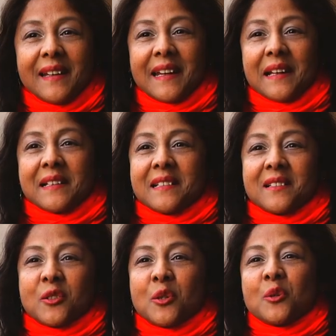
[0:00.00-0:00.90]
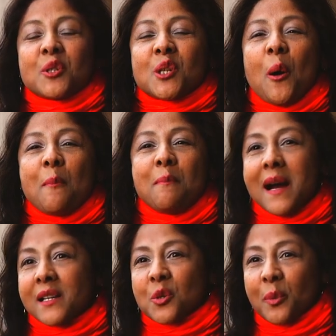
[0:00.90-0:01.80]
He can do so
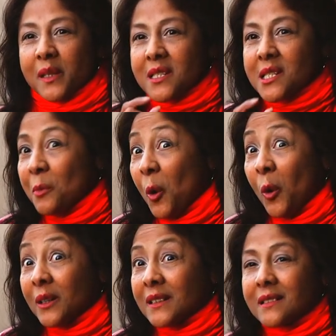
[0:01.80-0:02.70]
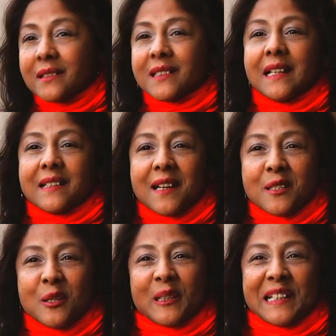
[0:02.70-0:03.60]
much with a small little thing
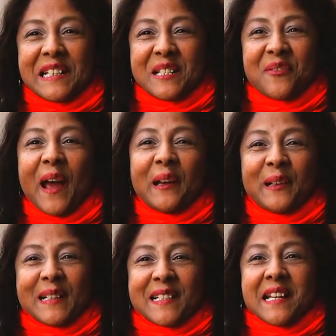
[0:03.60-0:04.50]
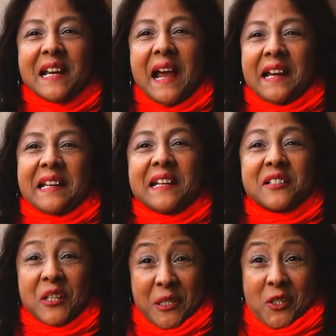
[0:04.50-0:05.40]
that you think is valueless, and he
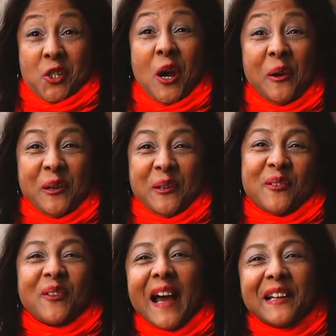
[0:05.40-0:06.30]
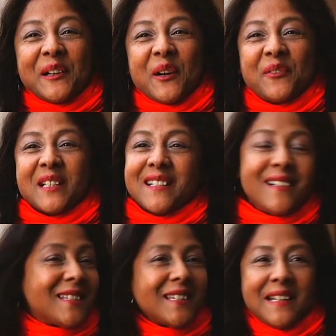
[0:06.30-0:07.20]
just show you the value of it.
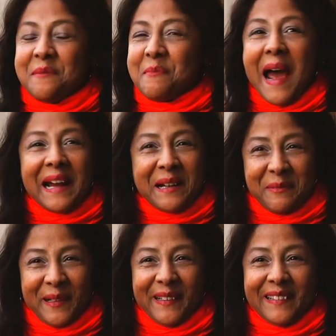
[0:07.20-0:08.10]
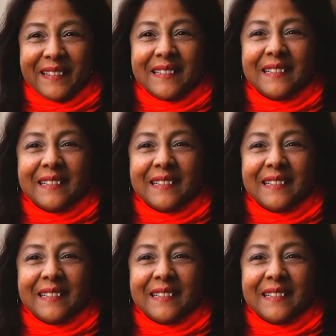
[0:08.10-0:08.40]
It's impeccable.